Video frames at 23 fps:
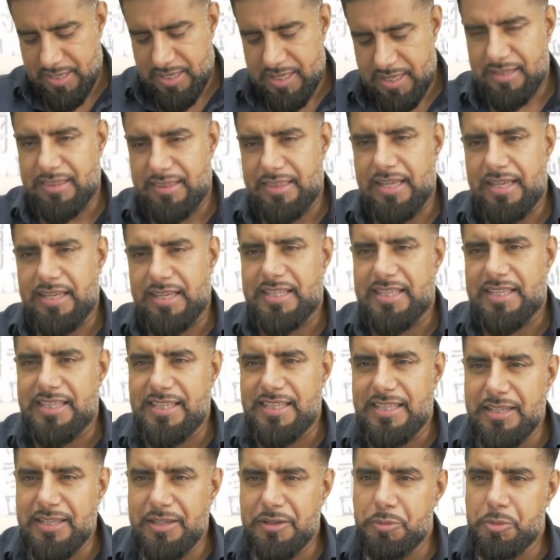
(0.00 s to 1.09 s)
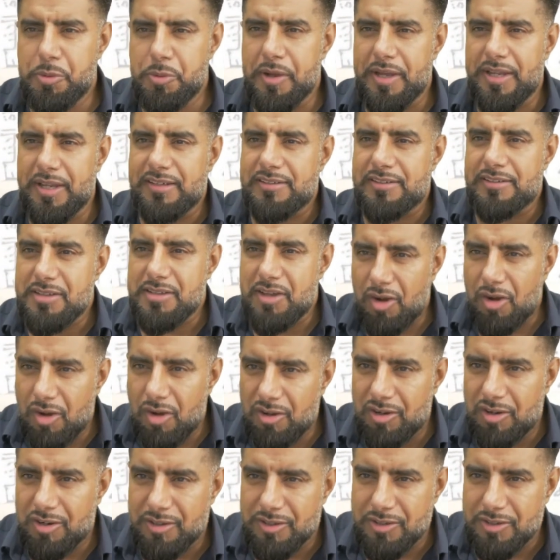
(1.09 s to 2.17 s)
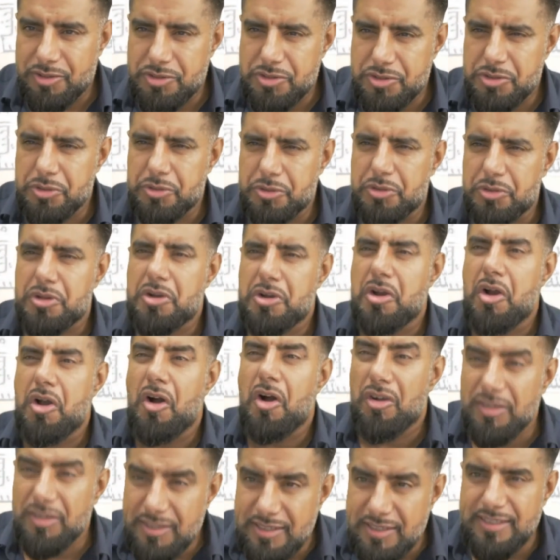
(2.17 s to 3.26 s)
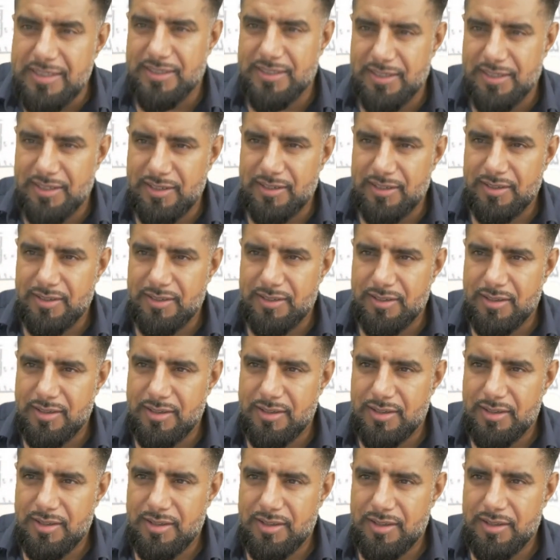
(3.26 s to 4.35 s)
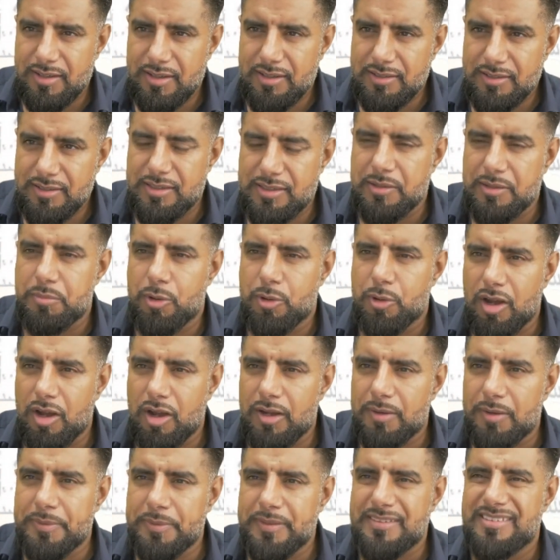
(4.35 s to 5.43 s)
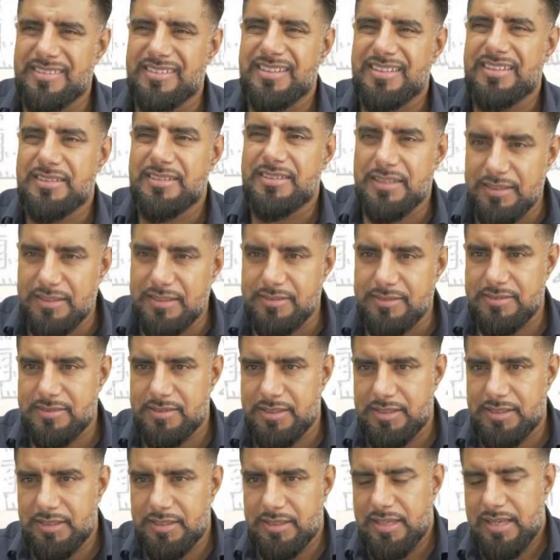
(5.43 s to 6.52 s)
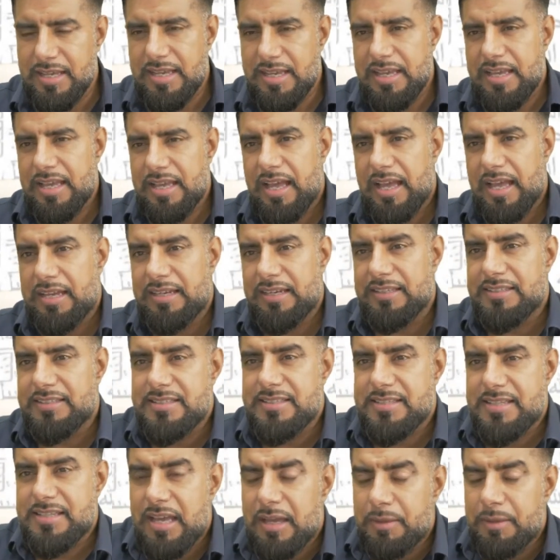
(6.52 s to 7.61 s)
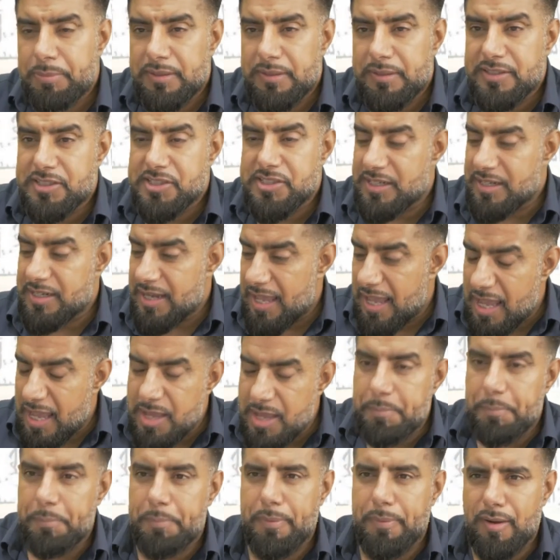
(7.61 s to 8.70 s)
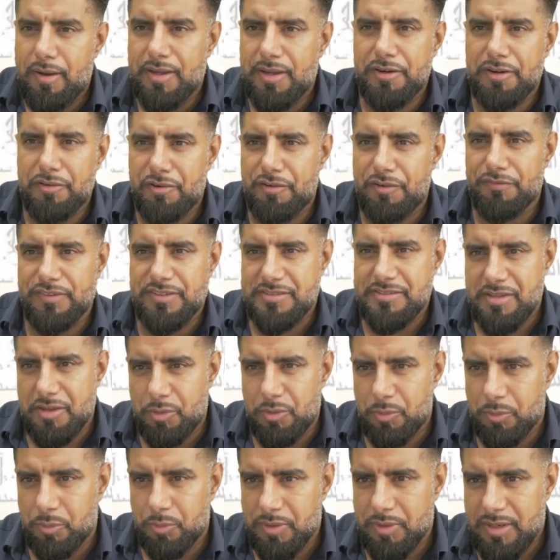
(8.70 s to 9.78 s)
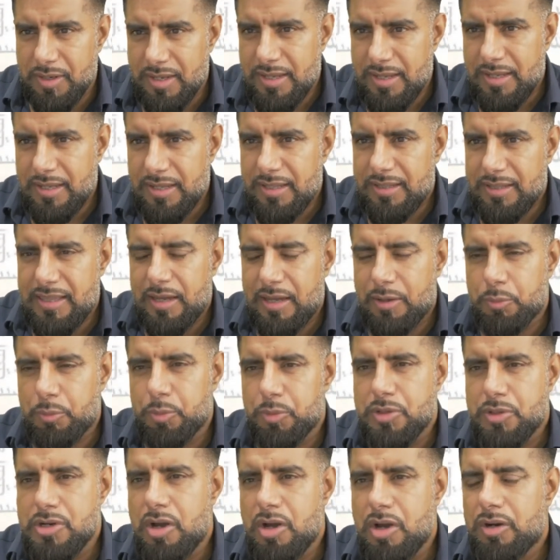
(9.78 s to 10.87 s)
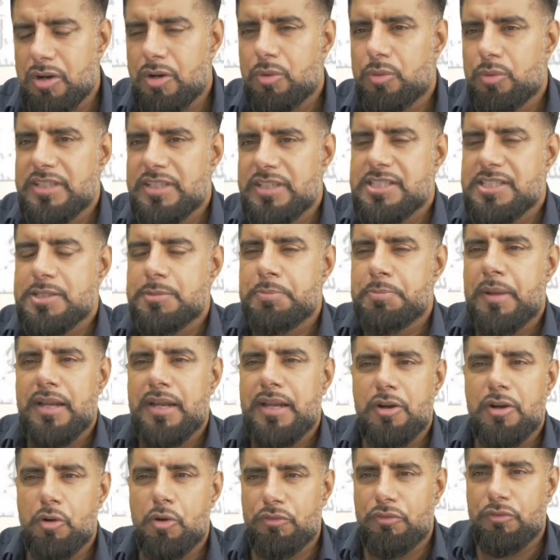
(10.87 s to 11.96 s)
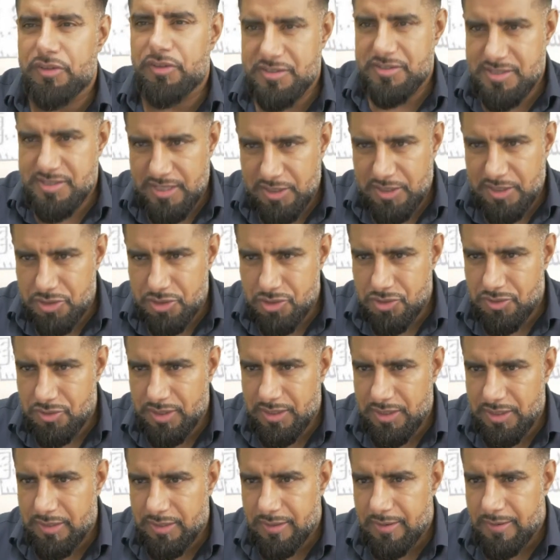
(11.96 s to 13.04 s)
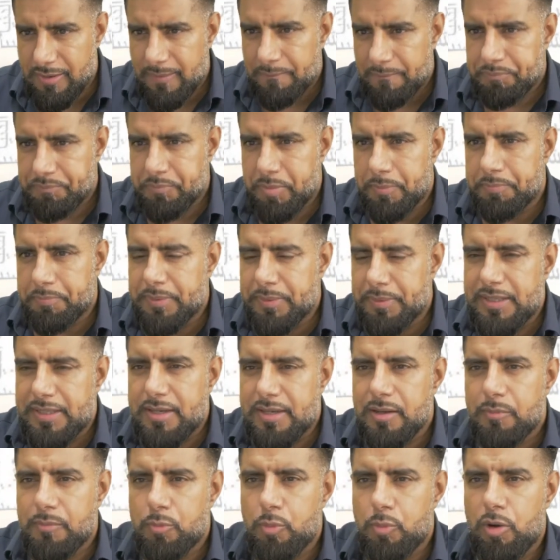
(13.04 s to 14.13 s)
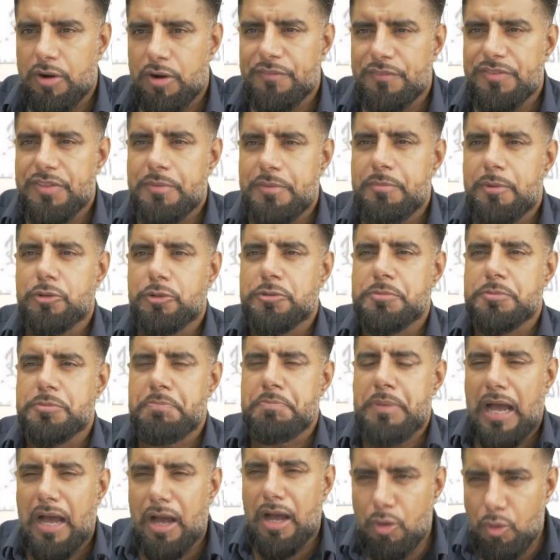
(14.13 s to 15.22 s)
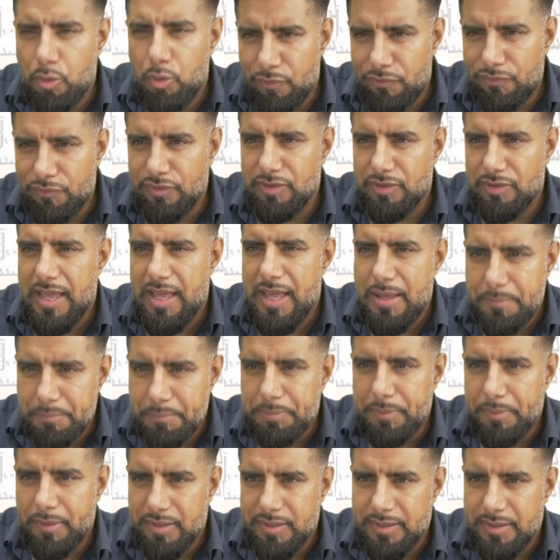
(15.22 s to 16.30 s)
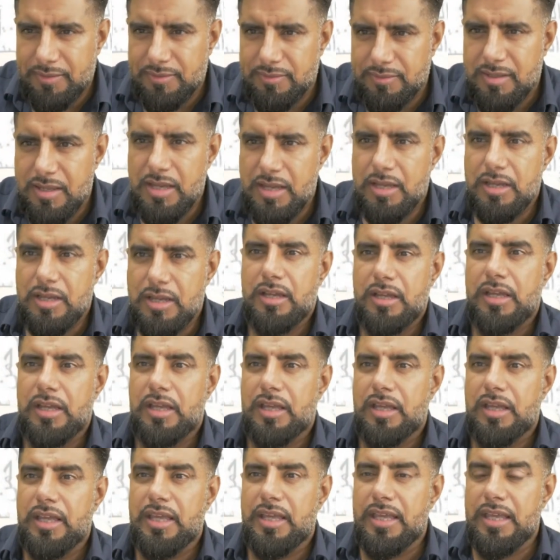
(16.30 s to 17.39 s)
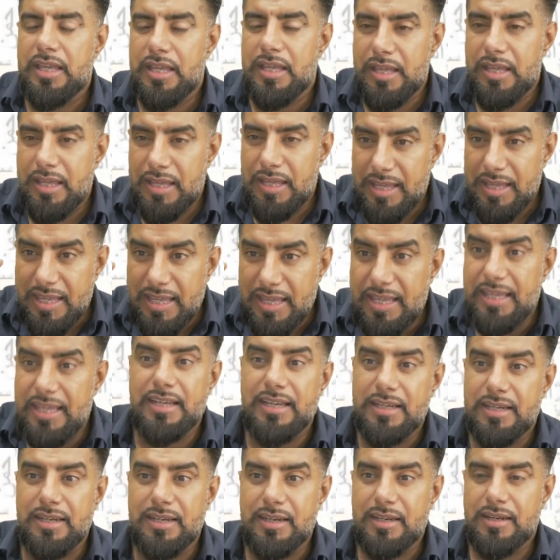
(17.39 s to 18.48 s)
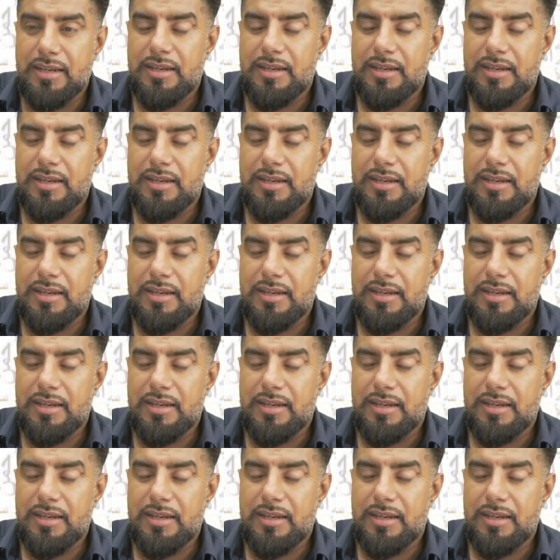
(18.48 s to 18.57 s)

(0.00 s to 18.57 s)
that he went on to conquer the Murabit dynasty and establish an empire of his own that would not only span over a century, but become one of the most powerful empires in